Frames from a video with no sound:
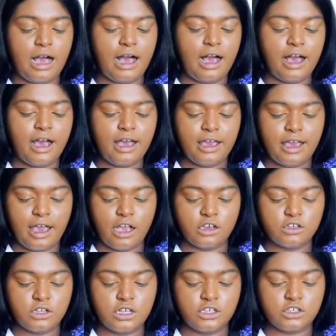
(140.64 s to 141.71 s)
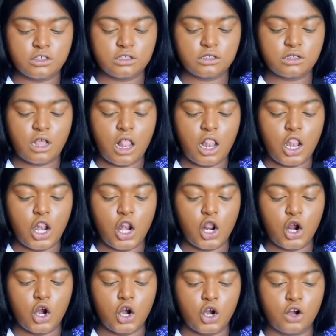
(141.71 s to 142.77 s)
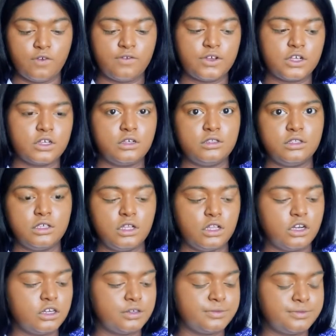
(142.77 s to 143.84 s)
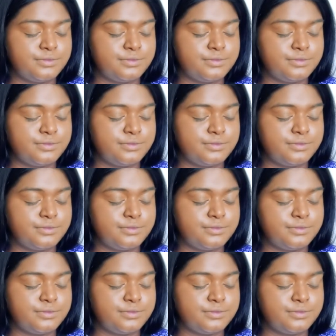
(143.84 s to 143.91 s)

I actually just love concealer.